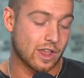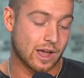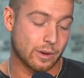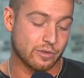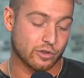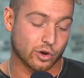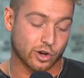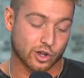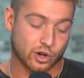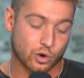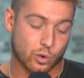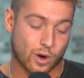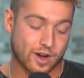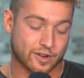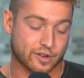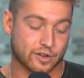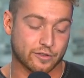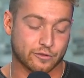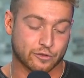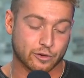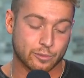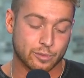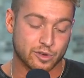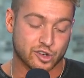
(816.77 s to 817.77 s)
We've got a question
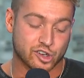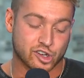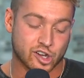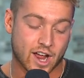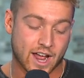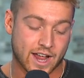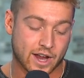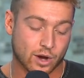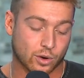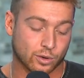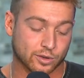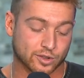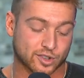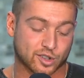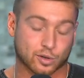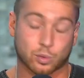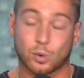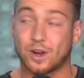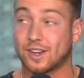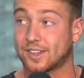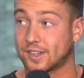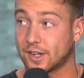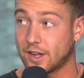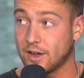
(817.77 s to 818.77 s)
from Jay on
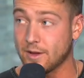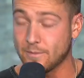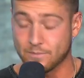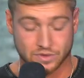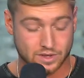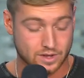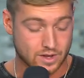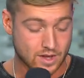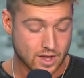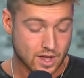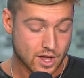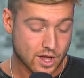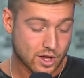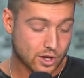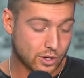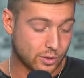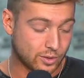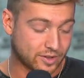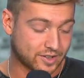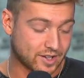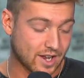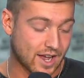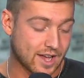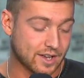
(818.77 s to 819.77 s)
Twitter who
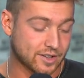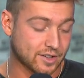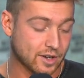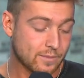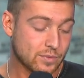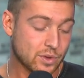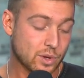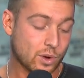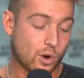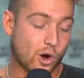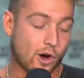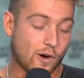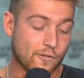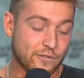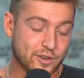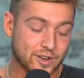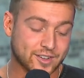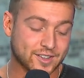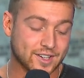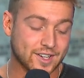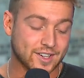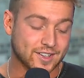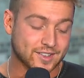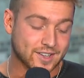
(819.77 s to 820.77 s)
says,
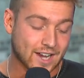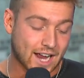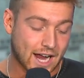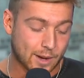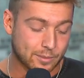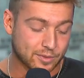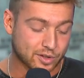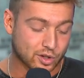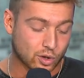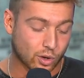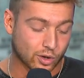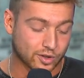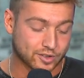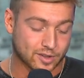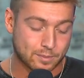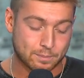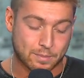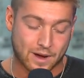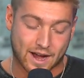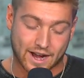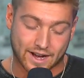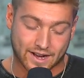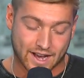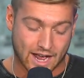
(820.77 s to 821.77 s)
obviously, Sam's got some
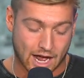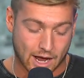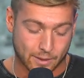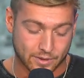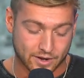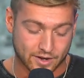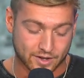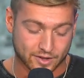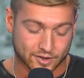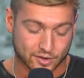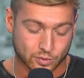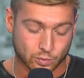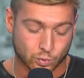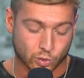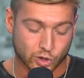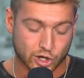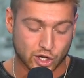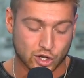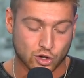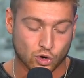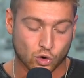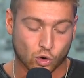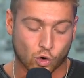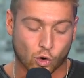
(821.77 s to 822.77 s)
bad habits. What are
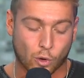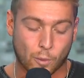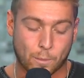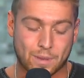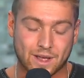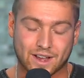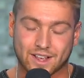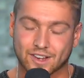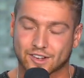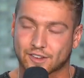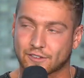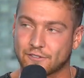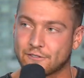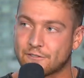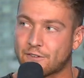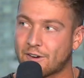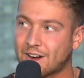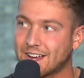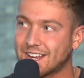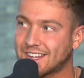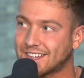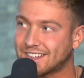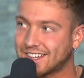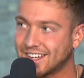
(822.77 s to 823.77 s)
your biggest
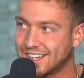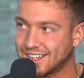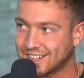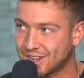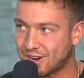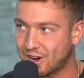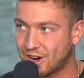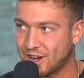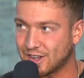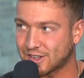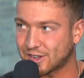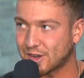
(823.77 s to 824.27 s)
vices, guys?